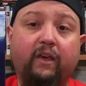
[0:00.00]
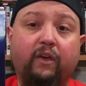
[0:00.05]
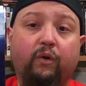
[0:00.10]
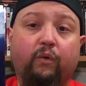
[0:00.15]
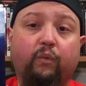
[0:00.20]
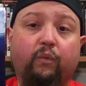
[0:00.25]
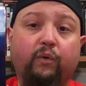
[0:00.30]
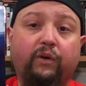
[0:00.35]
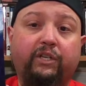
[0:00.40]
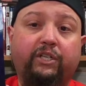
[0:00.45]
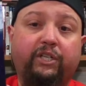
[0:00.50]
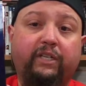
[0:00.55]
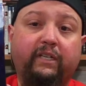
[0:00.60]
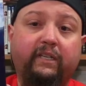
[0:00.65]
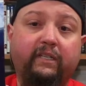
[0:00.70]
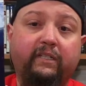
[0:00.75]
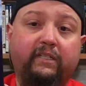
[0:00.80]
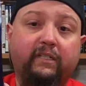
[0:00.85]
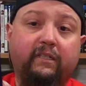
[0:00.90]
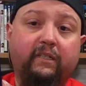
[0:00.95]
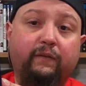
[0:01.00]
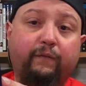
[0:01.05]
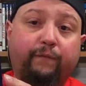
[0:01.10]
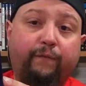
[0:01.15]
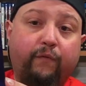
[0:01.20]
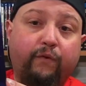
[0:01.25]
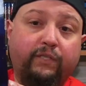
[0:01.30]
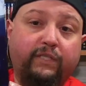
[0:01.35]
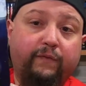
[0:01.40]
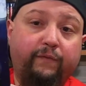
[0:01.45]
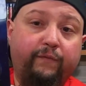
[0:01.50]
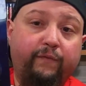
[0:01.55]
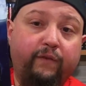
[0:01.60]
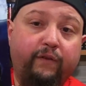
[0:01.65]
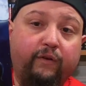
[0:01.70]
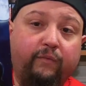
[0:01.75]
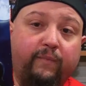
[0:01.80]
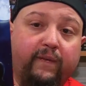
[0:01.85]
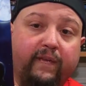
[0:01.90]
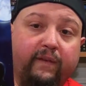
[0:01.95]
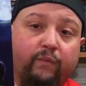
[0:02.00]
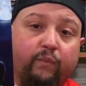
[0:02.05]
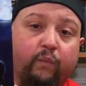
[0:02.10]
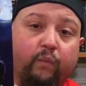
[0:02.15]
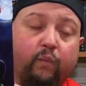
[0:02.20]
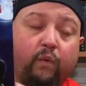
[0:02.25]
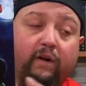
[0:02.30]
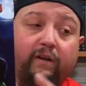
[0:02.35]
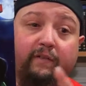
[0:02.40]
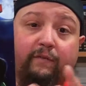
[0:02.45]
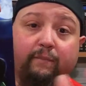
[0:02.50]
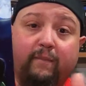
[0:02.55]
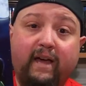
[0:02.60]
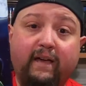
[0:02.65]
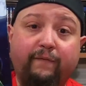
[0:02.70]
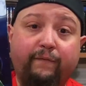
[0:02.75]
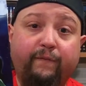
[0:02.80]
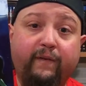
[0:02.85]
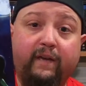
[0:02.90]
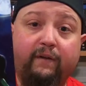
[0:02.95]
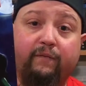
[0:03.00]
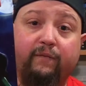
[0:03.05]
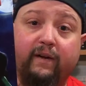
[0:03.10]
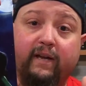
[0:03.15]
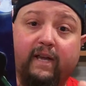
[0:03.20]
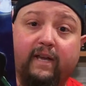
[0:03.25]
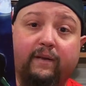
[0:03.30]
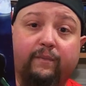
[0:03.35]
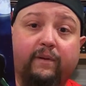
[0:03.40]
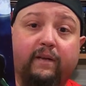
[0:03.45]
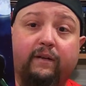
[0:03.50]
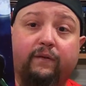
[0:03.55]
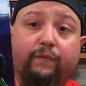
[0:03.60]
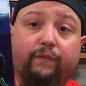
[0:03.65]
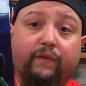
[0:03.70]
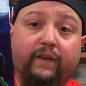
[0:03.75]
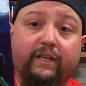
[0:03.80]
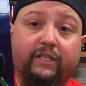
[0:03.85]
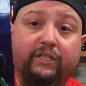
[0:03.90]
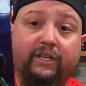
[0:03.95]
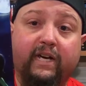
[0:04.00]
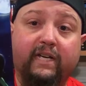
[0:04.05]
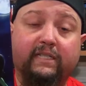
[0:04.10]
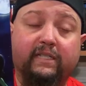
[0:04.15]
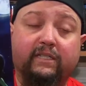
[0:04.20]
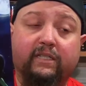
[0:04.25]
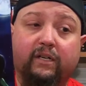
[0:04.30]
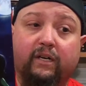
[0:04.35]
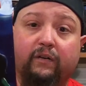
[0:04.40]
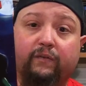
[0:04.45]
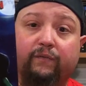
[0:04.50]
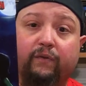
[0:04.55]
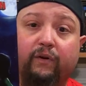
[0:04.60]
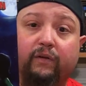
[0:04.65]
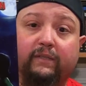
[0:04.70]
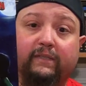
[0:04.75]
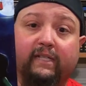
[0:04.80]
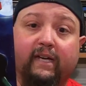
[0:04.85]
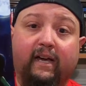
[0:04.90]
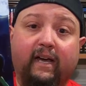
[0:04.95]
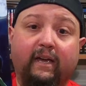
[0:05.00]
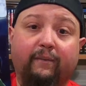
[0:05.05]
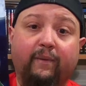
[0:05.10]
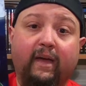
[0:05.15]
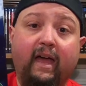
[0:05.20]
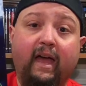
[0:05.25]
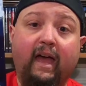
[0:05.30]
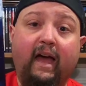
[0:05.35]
which is the first film in one of my favorite animated franchises of all time.